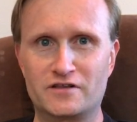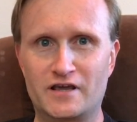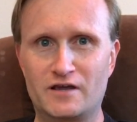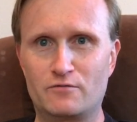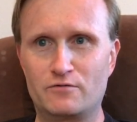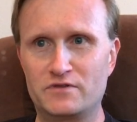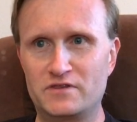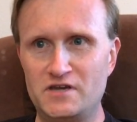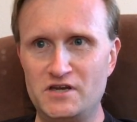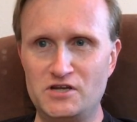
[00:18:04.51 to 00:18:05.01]

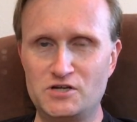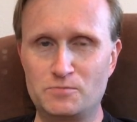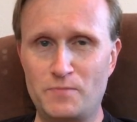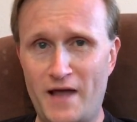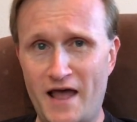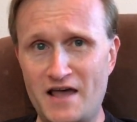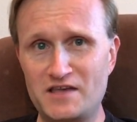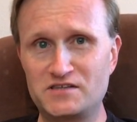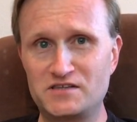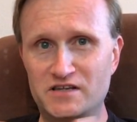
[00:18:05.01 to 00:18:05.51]
Like with each
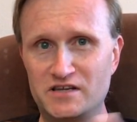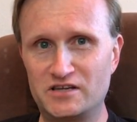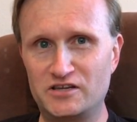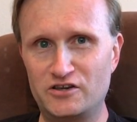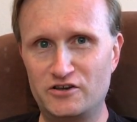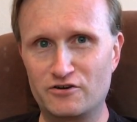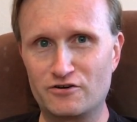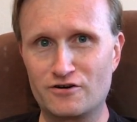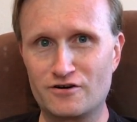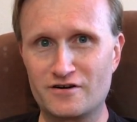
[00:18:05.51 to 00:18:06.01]
passing
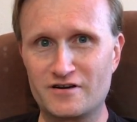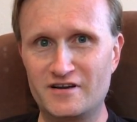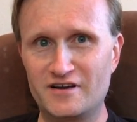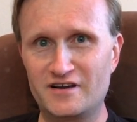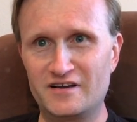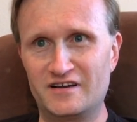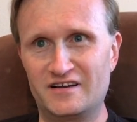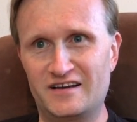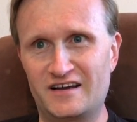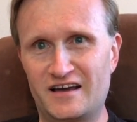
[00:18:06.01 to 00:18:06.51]
year,
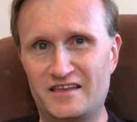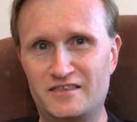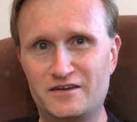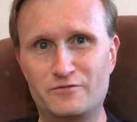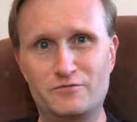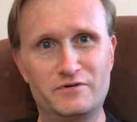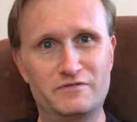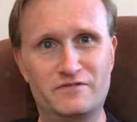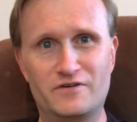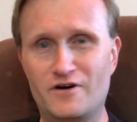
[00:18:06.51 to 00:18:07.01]
I
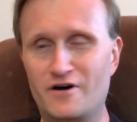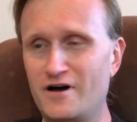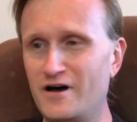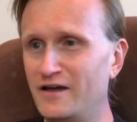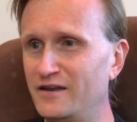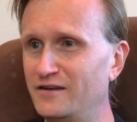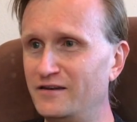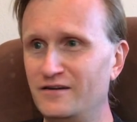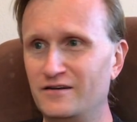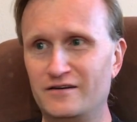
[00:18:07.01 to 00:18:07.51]
think we've
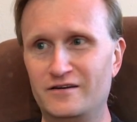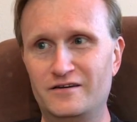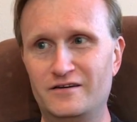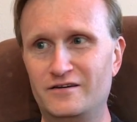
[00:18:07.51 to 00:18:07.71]
gone